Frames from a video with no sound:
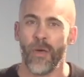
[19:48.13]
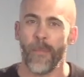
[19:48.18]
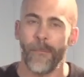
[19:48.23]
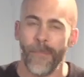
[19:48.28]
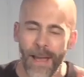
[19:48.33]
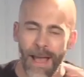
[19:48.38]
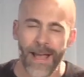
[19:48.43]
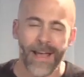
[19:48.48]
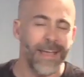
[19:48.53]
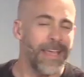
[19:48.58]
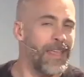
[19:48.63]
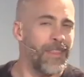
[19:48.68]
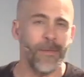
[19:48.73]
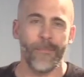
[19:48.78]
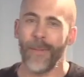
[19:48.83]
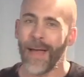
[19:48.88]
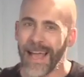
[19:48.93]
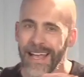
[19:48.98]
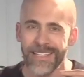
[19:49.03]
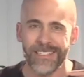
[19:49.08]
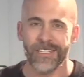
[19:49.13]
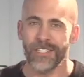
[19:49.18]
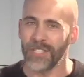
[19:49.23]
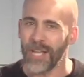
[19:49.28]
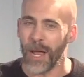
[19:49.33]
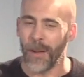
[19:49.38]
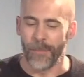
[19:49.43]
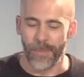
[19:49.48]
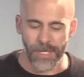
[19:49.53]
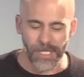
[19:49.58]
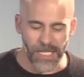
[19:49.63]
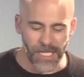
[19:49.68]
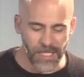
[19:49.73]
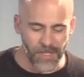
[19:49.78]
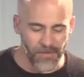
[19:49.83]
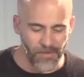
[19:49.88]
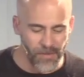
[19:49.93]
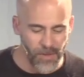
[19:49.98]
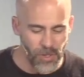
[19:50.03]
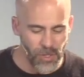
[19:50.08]
Again, the past does not predict the
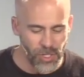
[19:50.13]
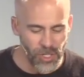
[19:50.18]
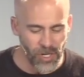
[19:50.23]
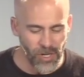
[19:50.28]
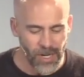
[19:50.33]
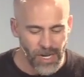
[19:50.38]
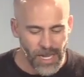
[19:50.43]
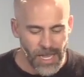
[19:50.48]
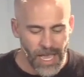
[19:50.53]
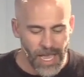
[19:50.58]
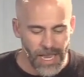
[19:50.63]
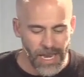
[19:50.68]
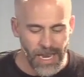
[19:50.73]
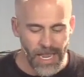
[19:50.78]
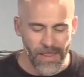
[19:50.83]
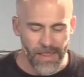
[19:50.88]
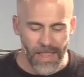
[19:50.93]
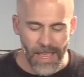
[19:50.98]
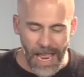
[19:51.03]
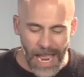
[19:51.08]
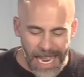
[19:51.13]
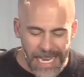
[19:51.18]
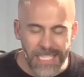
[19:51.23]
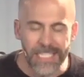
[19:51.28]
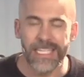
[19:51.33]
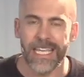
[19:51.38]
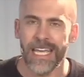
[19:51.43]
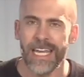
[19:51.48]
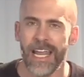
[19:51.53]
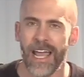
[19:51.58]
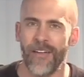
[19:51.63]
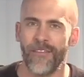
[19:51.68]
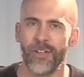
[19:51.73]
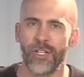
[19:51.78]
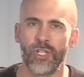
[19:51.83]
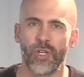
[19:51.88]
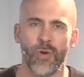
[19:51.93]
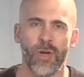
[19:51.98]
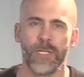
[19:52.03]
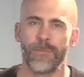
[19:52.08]
future. And I did have a
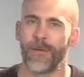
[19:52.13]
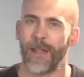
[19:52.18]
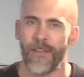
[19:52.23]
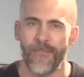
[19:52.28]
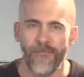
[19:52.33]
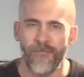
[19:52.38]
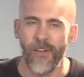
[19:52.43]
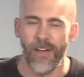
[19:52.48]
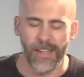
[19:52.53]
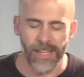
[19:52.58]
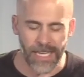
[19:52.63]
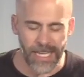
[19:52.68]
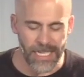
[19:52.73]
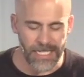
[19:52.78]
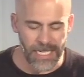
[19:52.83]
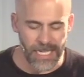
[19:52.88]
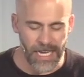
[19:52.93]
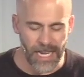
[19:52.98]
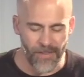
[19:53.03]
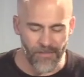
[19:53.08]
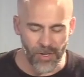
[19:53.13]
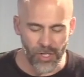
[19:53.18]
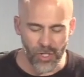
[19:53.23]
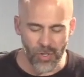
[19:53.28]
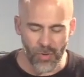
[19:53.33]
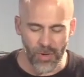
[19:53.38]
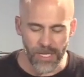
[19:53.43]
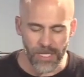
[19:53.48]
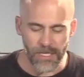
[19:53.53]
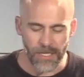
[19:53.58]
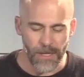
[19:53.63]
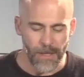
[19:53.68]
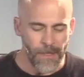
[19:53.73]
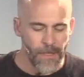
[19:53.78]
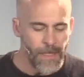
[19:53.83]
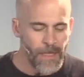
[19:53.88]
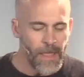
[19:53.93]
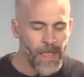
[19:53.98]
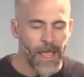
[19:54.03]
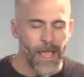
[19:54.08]
choice, but I felt like I didn't have a choice.
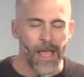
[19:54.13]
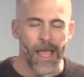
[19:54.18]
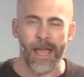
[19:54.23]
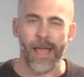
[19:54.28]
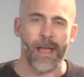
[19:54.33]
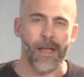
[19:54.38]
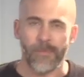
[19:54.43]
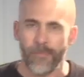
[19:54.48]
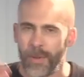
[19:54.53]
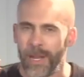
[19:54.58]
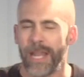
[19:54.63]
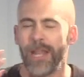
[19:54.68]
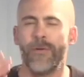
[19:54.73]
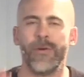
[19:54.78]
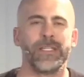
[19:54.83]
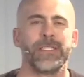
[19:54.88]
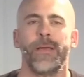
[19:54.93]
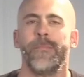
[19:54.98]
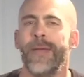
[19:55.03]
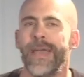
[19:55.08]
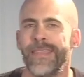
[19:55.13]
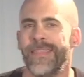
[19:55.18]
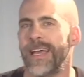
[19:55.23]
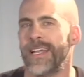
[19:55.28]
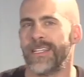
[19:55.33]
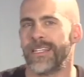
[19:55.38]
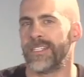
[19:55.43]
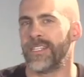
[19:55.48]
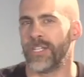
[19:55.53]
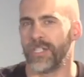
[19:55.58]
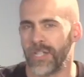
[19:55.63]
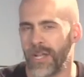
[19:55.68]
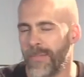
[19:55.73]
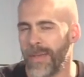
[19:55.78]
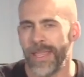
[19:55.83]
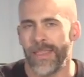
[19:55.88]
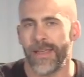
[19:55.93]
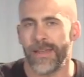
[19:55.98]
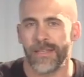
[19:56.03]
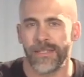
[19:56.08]
But anyways, I made that decision. I
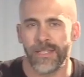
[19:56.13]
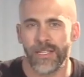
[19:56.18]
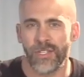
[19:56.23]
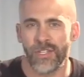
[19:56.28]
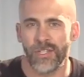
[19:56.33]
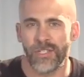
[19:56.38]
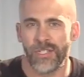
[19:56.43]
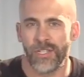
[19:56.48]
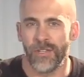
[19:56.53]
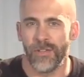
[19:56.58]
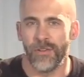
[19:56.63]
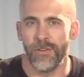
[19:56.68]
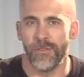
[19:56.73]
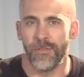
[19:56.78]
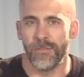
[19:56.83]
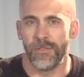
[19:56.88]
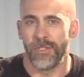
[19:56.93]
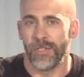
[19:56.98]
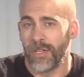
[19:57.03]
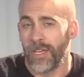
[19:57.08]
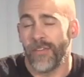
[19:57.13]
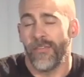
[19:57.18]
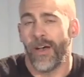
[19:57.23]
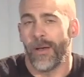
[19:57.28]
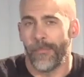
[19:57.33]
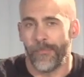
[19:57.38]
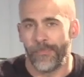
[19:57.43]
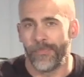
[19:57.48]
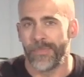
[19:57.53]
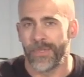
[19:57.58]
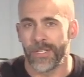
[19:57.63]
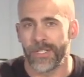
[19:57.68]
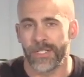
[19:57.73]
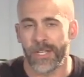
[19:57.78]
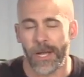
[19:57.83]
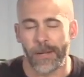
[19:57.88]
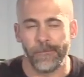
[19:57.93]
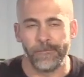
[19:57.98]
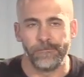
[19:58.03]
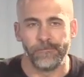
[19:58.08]
made that decision to give up, to
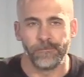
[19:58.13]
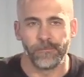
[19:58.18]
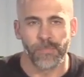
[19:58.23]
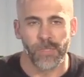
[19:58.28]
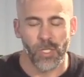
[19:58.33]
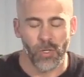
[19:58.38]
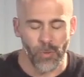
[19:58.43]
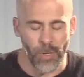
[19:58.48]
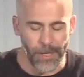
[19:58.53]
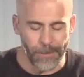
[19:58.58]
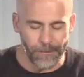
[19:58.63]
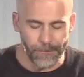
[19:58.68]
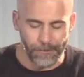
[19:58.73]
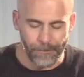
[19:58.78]
stop, to quit.